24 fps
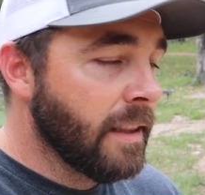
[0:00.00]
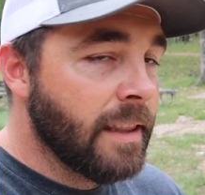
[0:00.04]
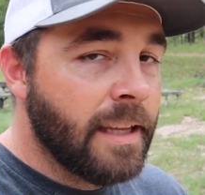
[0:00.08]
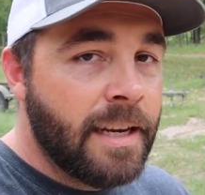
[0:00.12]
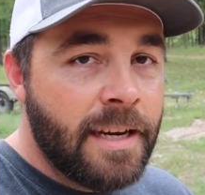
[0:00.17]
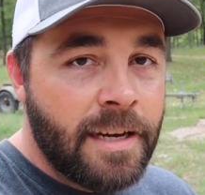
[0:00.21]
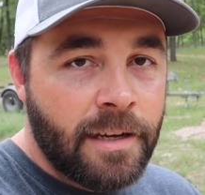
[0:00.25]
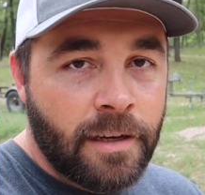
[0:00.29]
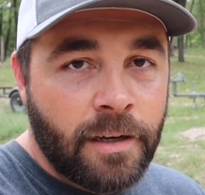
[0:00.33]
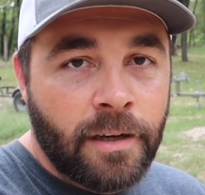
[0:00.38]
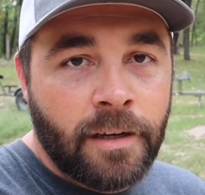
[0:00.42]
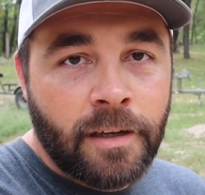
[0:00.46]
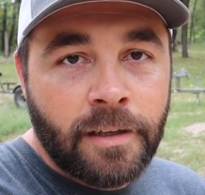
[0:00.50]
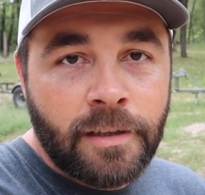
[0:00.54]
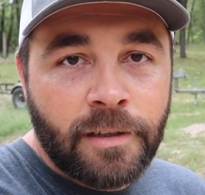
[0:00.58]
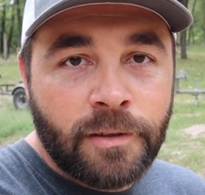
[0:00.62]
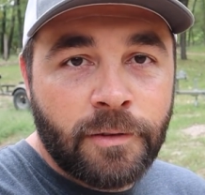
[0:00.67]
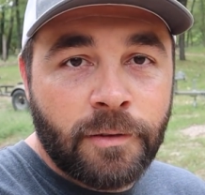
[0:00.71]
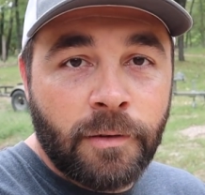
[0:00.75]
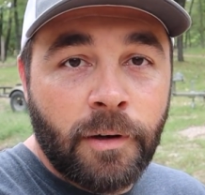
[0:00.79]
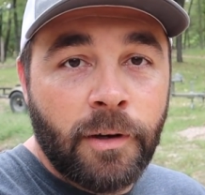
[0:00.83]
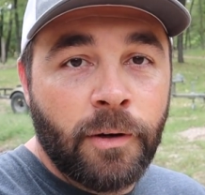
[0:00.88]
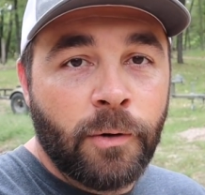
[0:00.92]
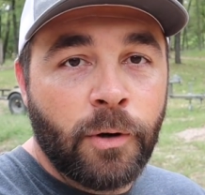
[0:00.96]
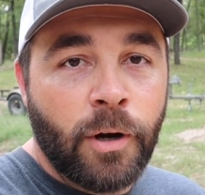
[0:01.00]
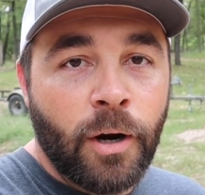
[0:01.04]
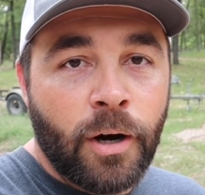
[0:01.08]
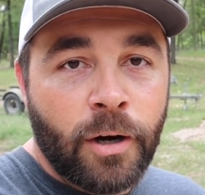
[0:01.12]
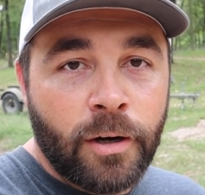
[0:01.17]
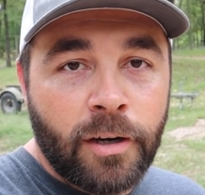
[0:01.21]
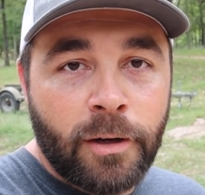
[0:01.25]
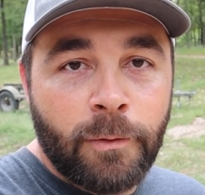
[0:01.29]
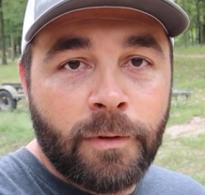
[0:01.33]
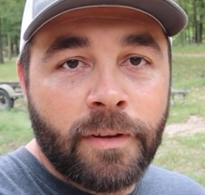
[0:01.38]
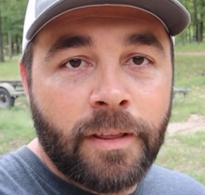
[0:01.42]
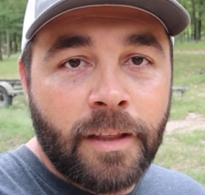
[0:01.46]
Leon's, oh,
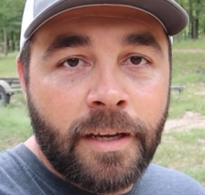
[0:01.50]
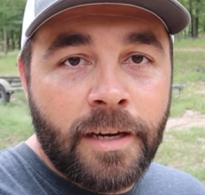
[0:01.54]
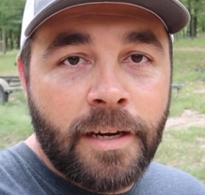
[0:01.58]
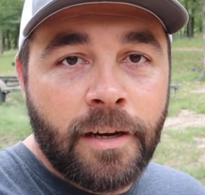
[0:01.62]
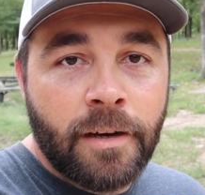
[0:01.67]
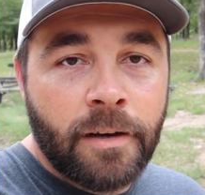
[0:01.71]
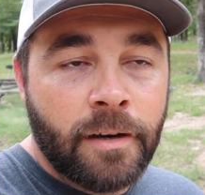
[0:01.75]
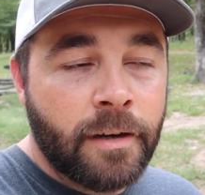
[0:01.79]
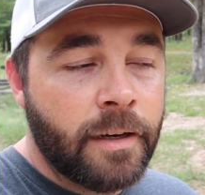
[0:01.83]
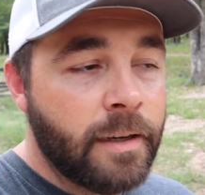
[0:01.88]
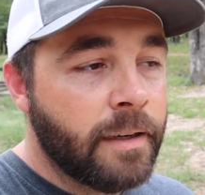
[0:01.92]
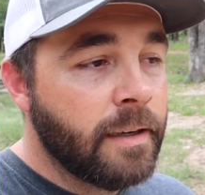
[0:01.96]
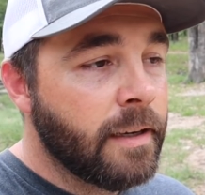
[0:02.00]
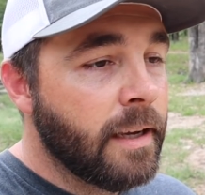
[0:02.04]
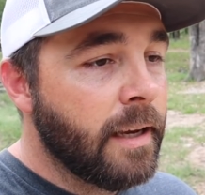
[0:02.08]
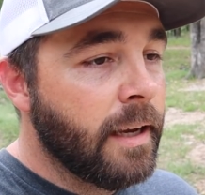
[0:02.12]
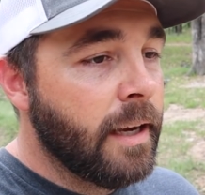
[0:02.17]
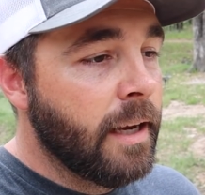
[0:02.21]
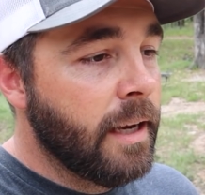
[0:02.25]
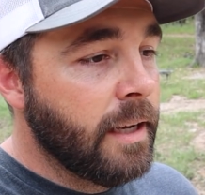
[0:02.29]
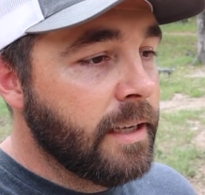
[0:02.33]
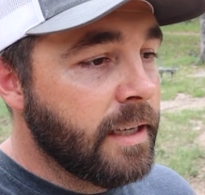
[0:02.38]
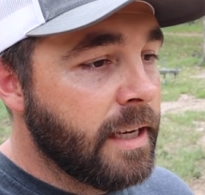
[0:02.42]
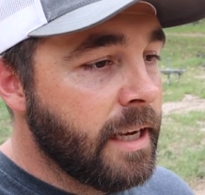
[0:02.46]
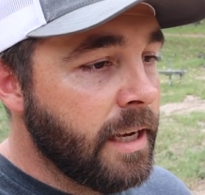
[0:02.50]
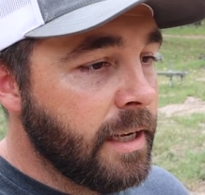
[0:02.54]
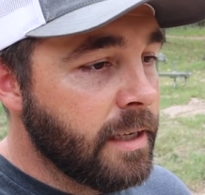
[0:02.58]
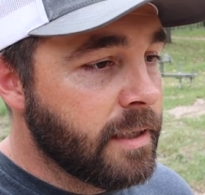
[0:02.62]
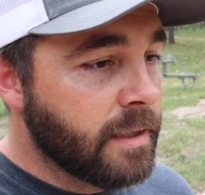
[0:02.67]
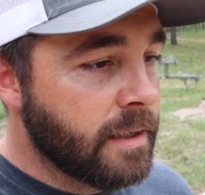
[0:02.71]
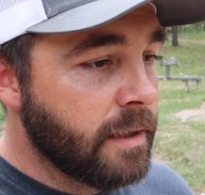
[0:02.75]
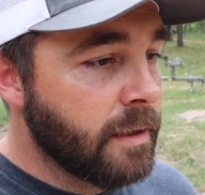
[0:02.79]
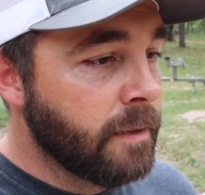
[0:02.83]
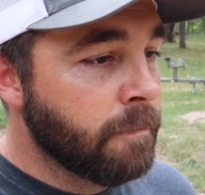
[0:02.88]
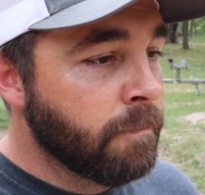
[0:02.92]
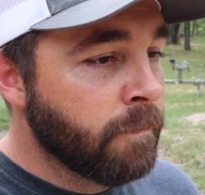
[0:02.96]
gardening with Leon in, in
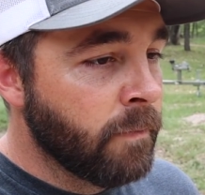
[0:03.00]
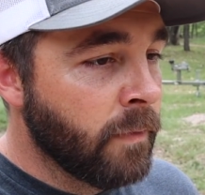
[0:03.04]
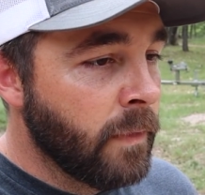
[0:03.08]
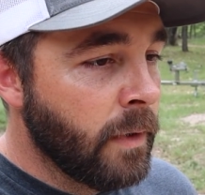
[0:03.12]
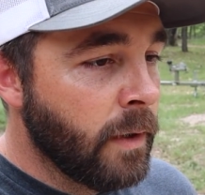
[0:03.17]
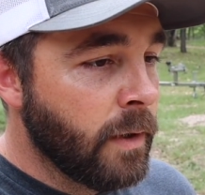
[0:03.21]
Kingston,